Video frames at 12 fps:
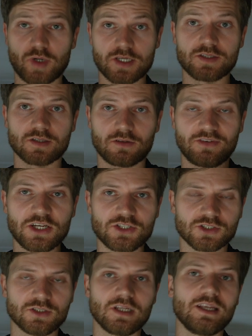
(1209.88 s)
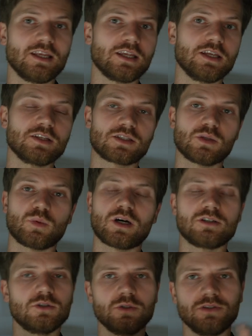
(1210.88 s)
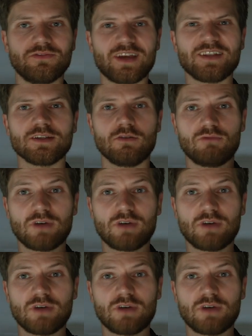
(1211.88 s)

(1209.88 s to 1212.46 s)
by starvation. He's the one who invented